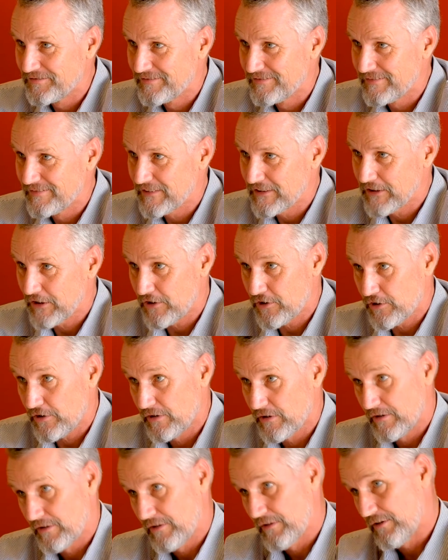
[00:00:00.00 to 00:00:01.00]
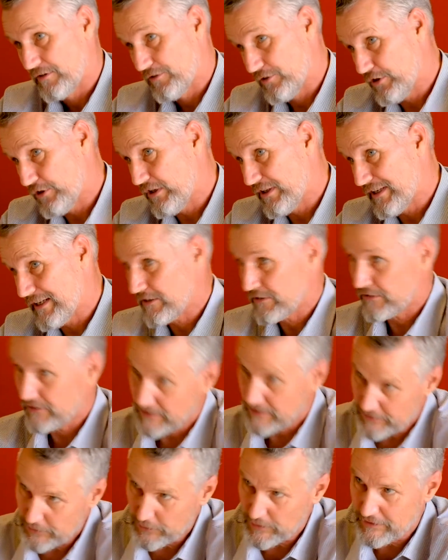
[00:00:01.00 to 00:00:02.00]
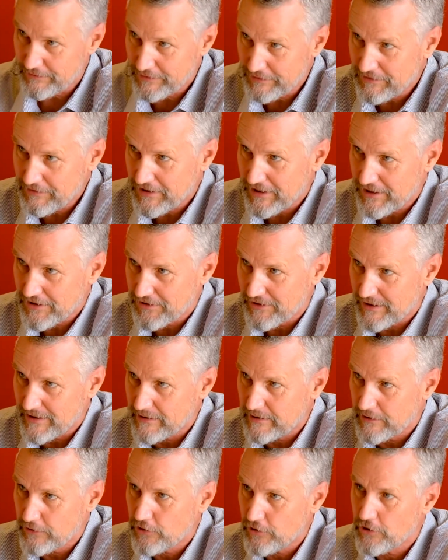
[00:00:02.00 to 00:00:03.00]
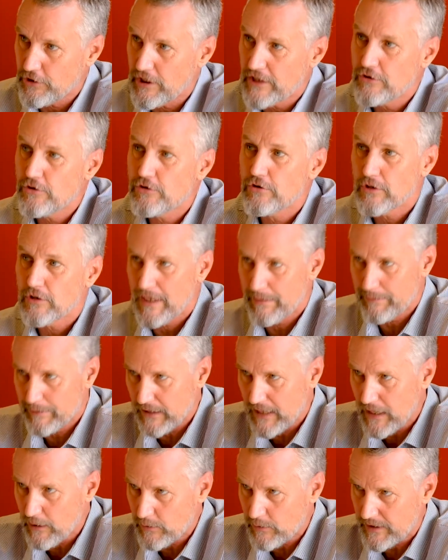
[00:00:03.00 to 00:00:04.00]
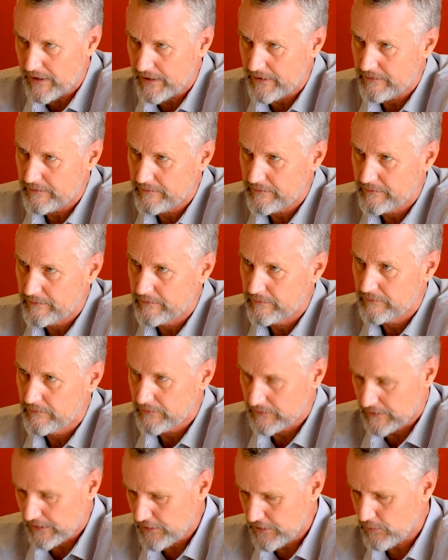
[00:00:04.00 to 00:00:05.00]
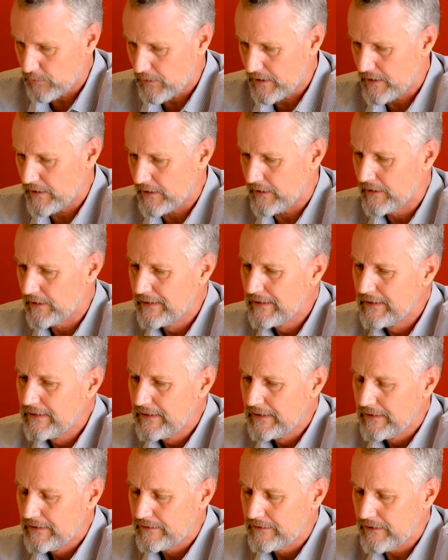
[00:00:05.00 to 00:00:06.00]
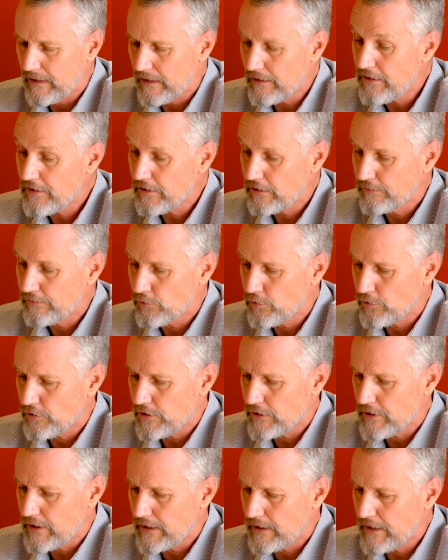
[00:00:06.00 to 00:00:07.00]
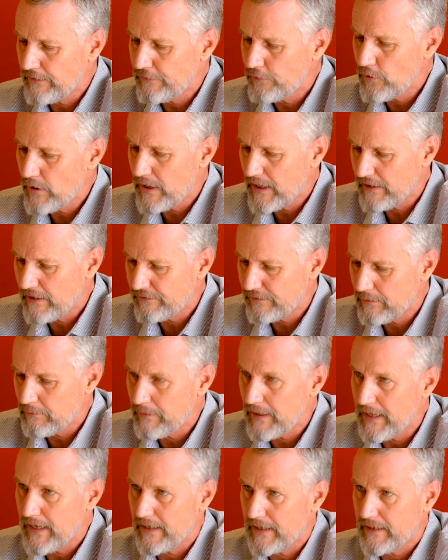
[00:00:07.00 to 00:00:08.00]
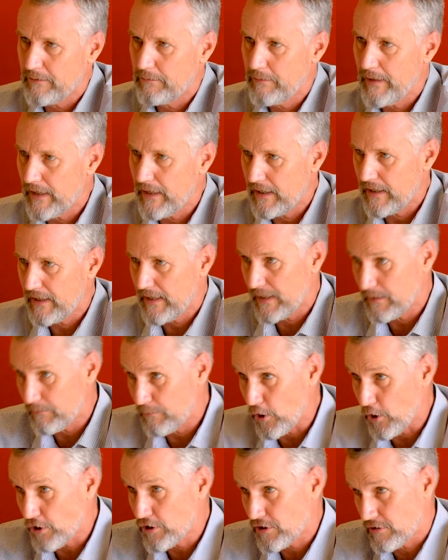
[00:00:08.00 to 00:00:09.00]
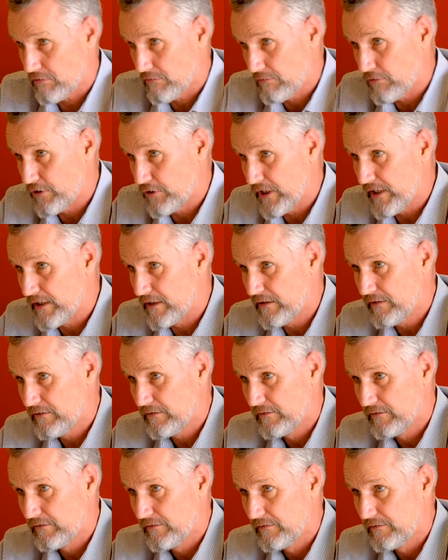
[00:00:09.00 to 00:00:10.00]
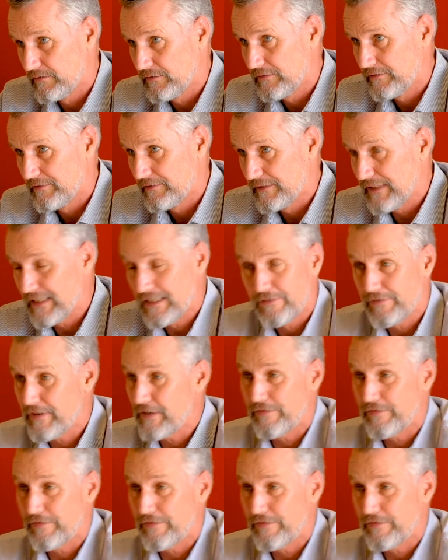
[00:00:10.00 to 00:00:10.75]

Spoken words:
So it's 30,000 rand, 250,000 rand. So that's just the capital outlay. That's the one thing. The other thing, of course, is that if you have a bag and a box container, it's very